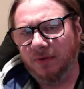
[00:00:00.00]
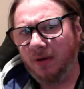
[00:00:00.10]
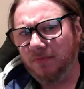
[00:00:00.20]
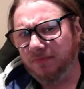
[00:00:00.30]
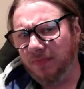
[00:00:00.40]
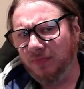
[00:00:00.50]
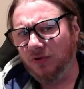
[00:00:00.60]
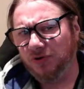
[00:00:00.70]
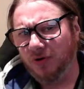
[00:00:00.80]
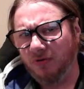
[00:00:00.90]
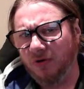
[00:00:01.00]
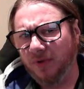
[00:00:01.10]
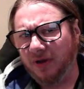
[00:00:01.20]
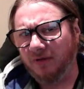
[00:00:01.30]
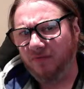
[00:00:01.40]
I'm not sure I'm gonna
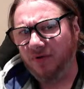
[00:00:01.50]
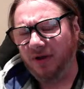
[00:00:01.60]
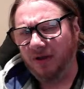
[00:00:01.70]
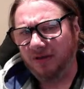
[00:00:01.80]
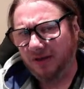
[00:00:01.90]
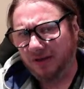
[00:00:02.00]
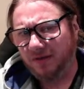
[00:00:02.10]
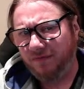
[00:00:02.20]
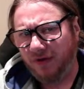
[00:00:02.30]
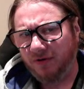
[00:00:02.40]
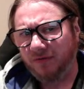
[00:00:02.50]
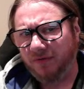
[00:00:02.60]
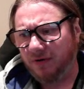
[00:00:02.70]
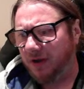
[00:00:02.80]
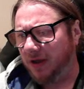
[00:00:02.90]
be covering until the very,
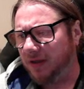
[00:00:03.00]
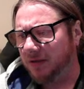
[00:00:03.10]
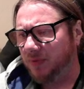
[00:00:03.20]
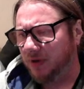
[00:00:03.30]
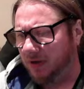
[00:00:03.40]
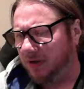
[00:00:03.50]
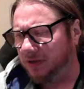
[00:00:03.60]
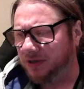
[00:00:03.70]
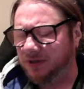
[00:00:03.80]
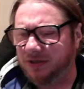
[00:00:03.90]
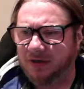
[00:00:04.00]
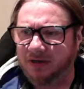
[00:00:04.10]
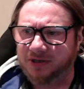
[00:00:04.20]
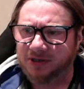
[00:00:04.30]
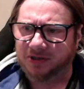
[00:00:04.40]
very end. But let's just
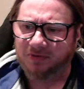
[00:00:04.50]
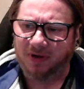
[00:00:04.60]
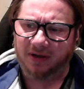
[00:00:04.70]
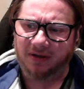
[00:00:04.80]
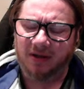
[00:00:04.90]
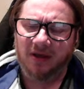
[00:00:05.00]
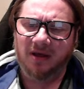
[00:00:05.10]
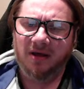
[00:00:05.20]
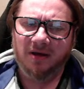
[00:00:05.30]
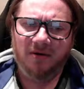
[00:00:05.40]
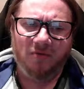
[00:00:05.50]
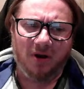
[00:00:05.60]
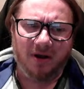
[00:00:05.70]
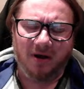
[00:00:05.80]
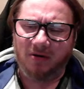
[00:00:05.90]
let's just do like
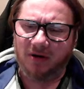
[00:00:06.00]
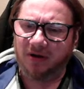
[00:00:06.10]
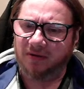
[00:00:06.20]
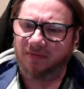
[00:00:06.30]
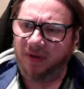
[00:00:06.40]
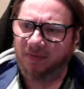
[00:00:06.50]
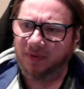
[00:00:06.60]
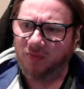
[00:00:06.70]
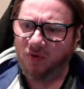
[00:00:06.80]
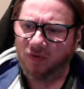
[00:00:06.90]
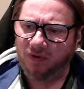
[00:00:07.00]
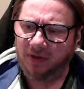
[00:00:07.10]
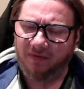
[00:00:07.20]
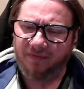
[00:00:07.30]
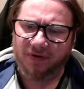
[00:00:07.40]
one hour, maybe more, with
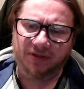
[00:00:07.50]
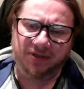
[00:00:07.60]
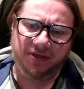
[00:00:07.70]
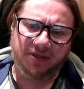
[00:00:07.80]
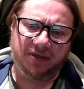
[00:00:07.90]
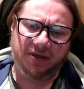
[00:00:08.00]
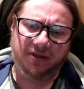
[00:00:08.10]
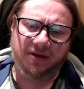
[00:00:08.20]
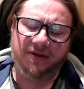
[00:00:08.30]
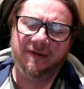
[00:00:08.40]
our friends here together.